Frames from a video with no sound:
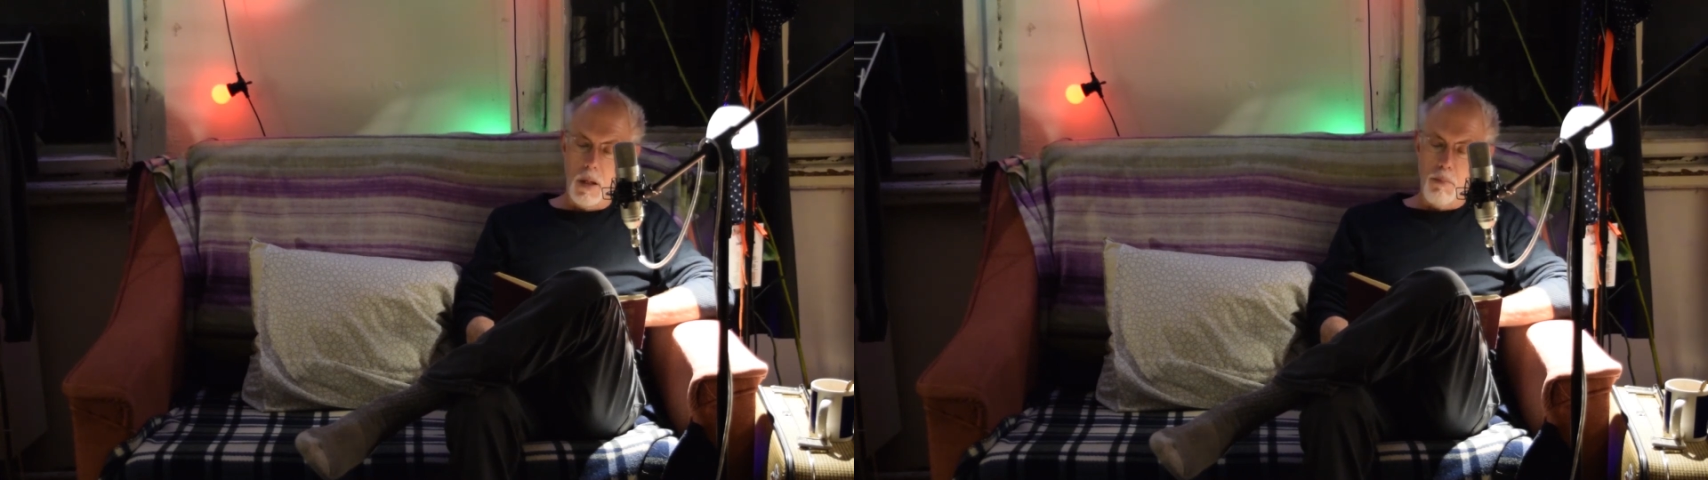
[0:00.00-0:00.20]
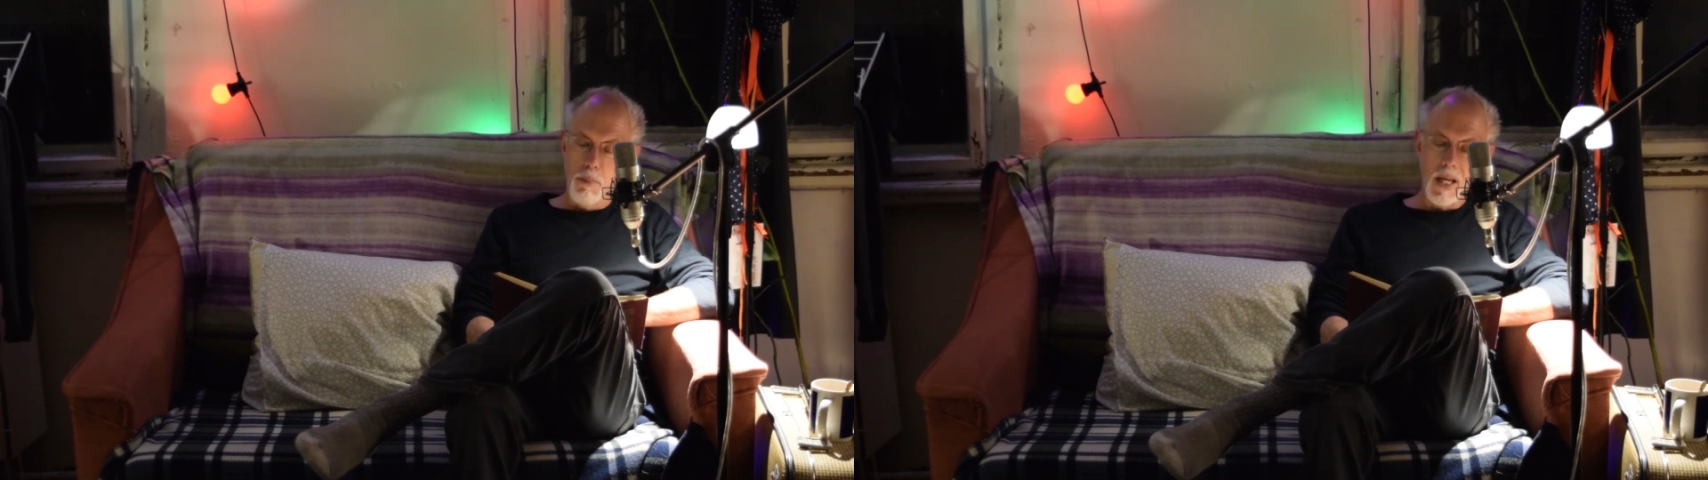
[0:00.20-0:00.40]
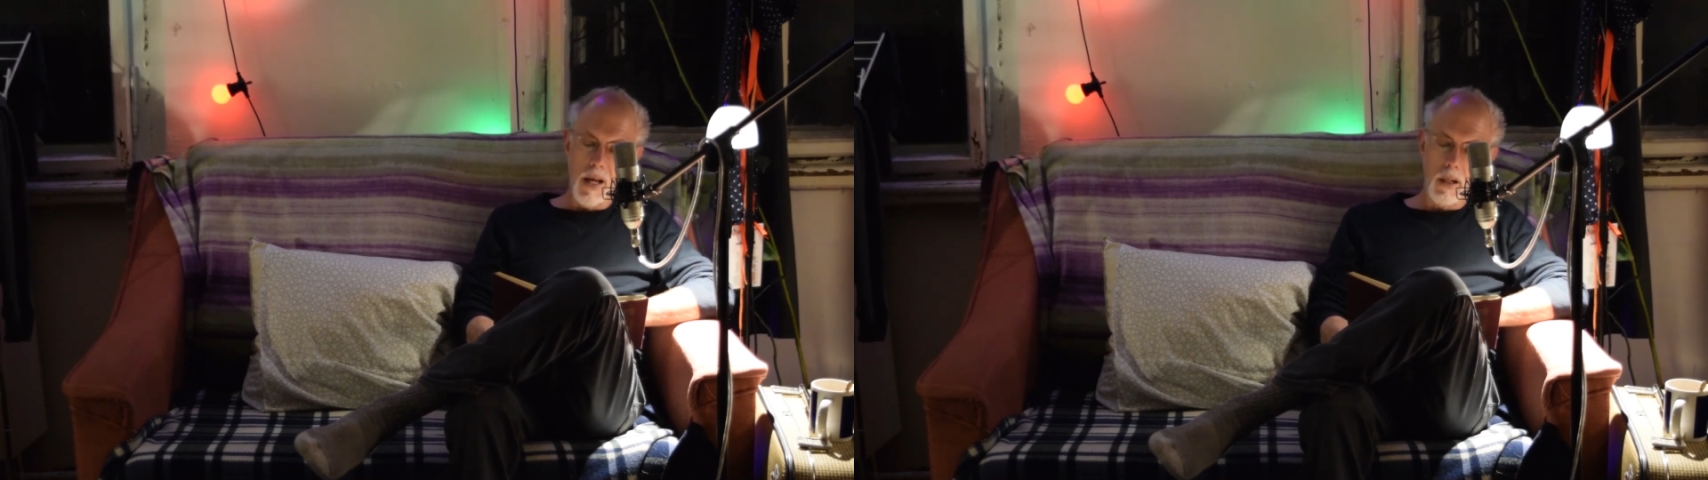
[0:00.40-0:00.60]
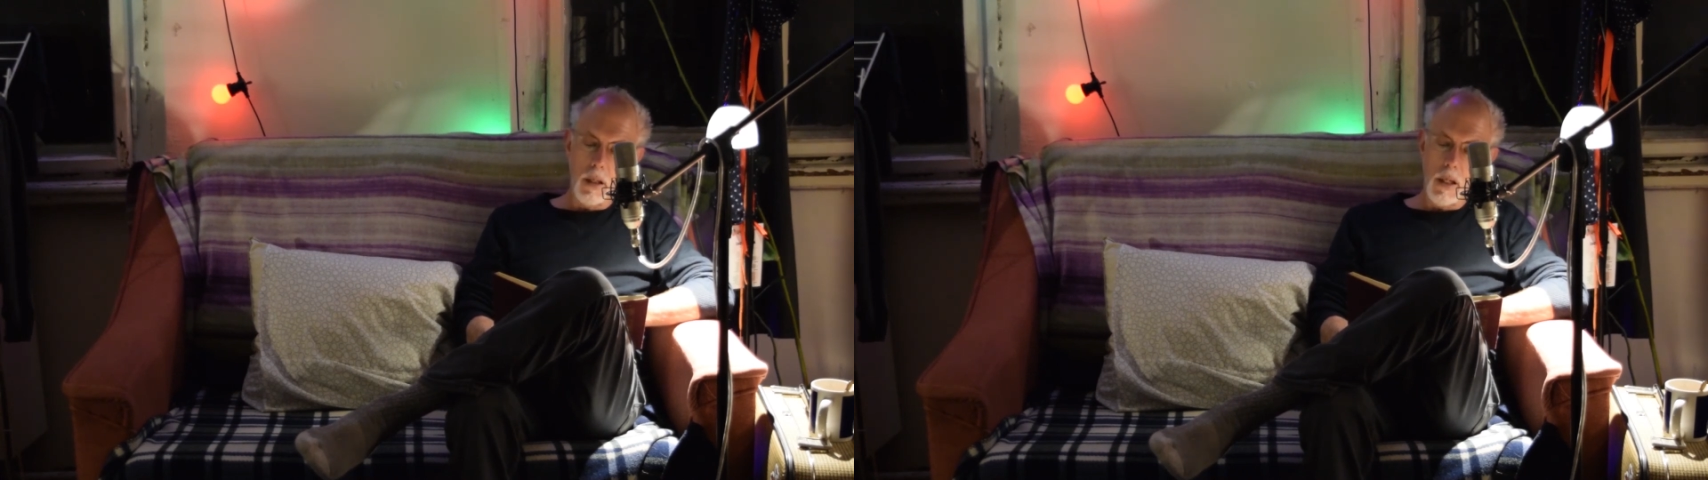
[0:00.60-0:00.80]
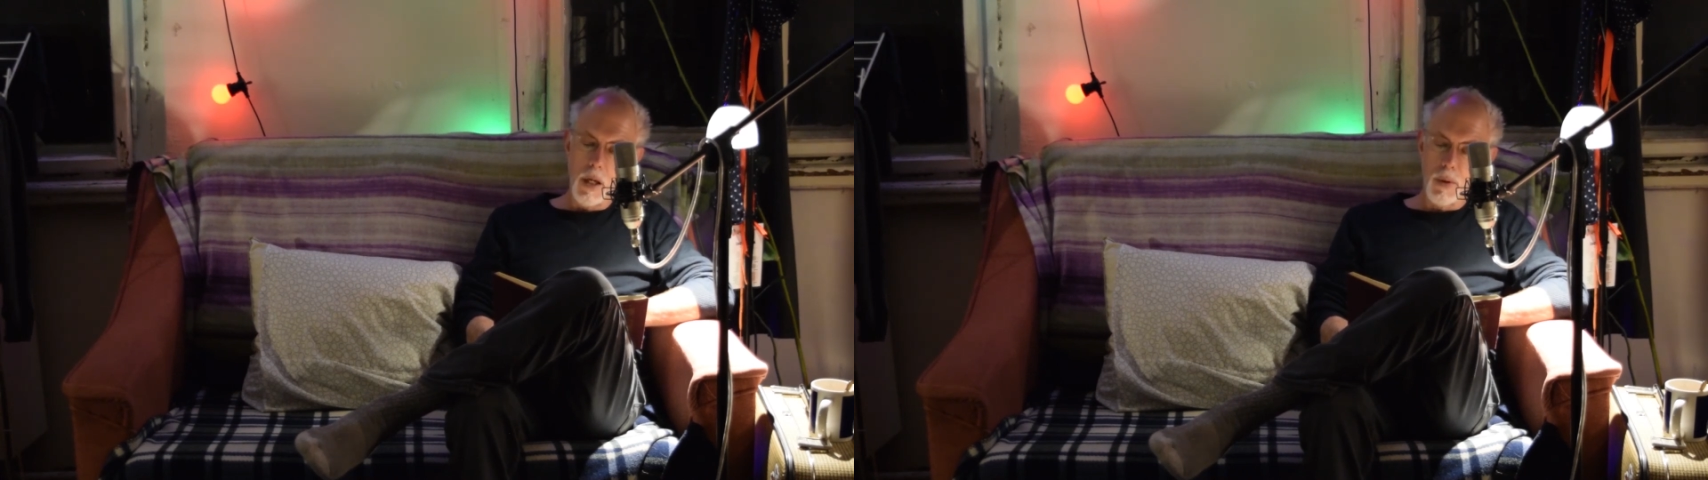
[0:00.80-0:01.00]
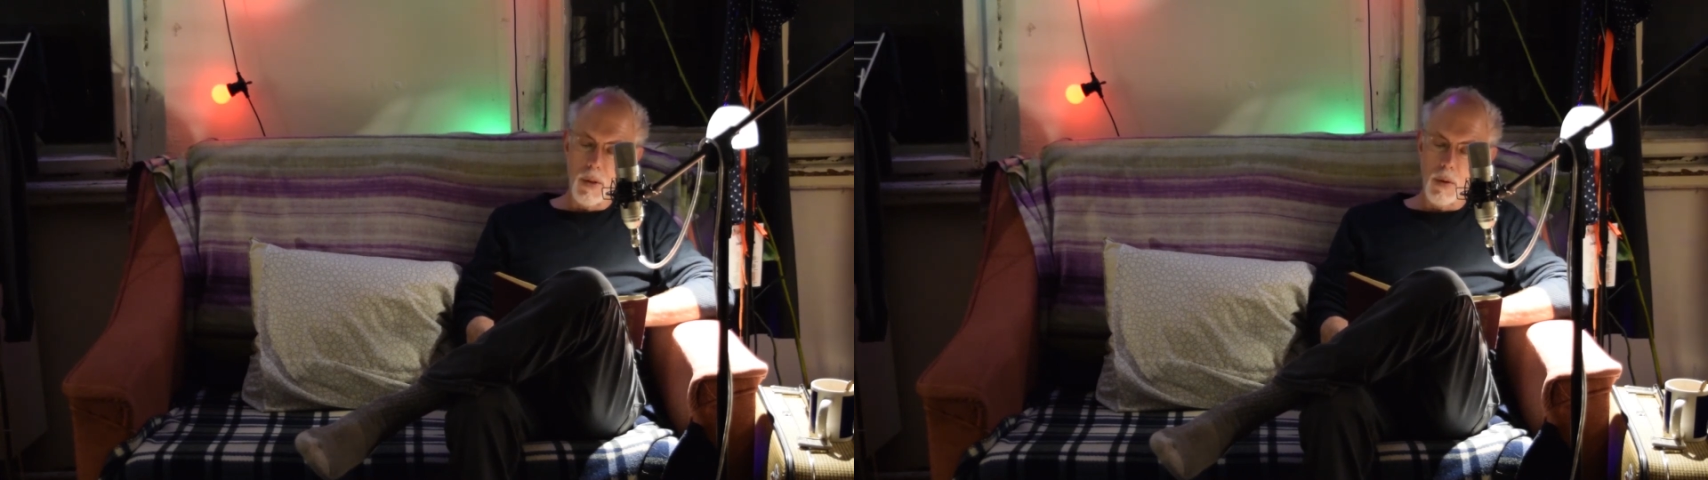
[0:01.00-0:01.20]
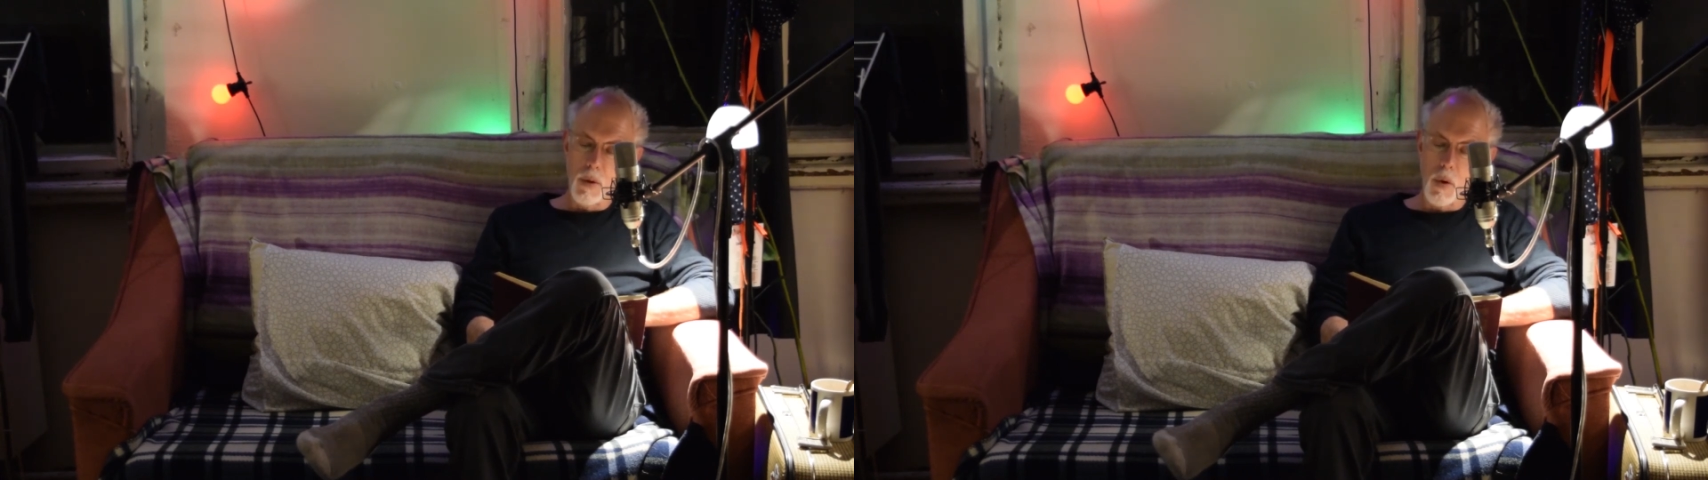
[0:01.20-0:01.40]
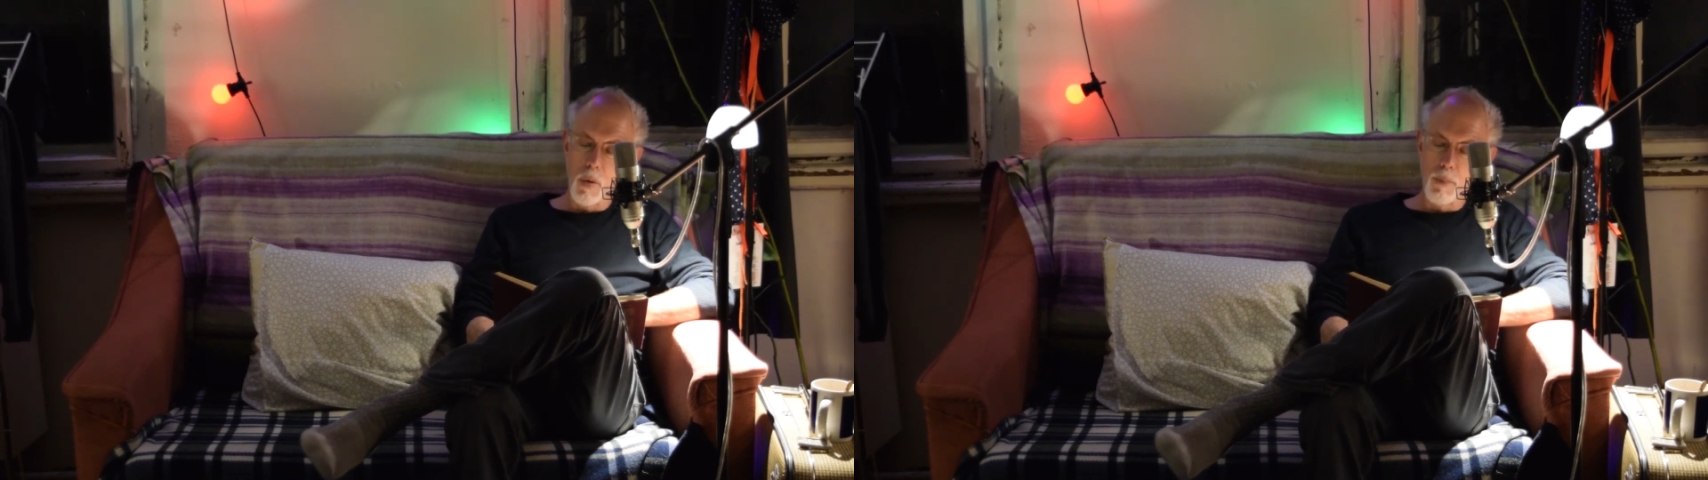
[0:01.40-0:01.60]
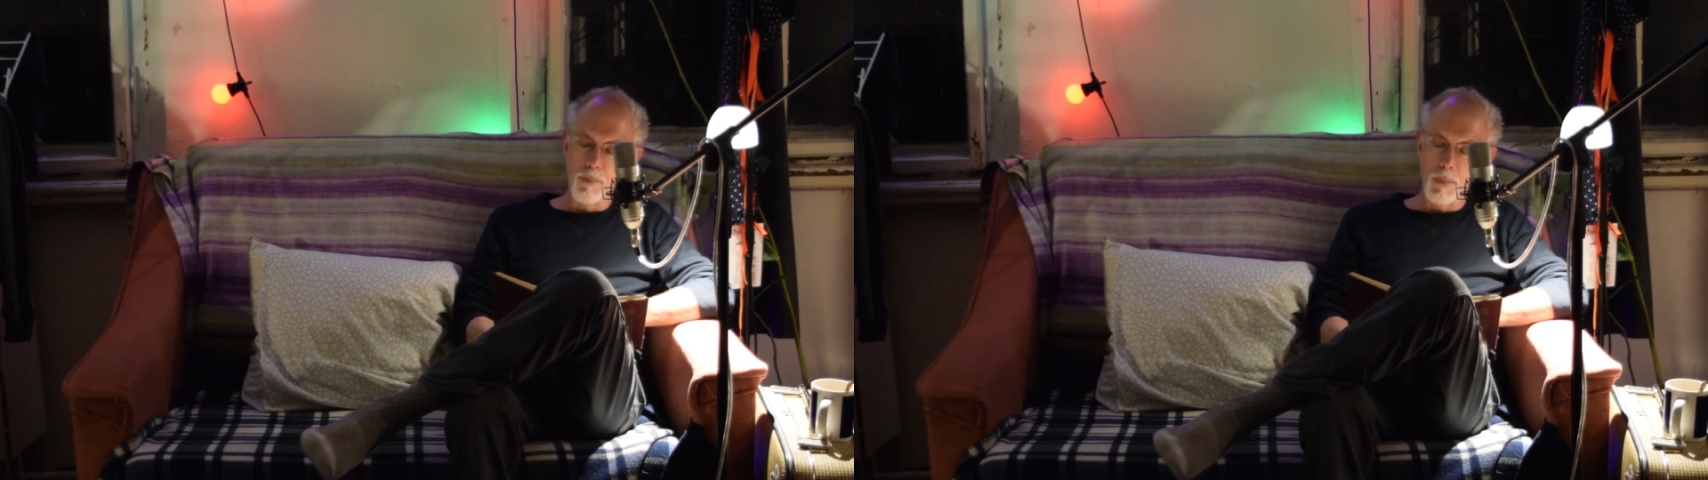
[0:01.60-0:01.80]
Mechanically he returned home,